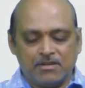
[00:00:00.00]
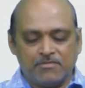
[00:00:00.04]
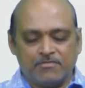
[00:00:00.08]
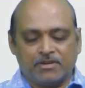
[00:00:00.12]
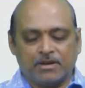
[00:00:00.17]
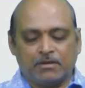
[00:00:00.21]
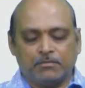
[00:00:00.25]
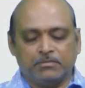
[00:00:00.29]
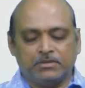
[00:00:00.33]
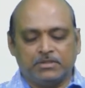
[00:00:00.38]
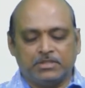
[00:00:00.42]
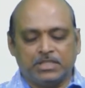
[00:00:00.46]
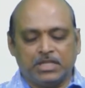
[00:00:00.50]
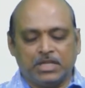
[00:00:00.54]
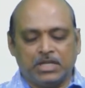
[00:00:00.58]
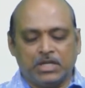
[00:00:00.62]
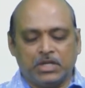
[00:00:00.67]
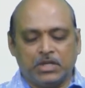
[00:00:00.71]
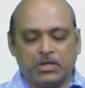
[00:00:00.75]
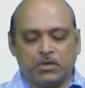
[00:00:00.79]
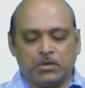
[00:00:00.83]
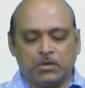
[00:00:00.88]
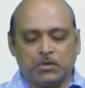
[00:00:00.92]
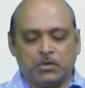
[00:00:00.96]
from
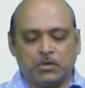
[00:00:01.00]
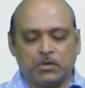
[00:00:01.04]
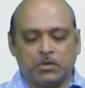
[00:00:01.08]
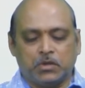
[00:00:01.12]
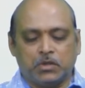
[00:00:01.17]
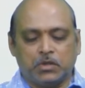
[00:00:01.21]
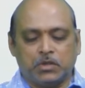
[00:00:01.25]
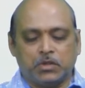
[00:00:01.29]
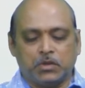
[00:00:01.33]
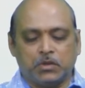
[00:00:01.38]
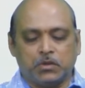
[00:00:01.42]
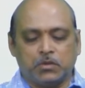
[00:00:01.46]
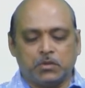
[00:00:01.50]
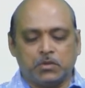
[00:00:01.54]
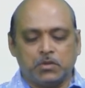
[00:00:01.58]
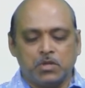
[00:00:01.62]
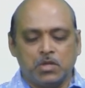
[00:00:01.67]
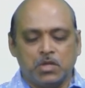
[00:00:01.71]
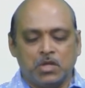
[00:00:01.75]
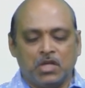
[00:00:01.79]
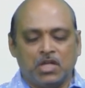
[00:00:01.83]
0 to,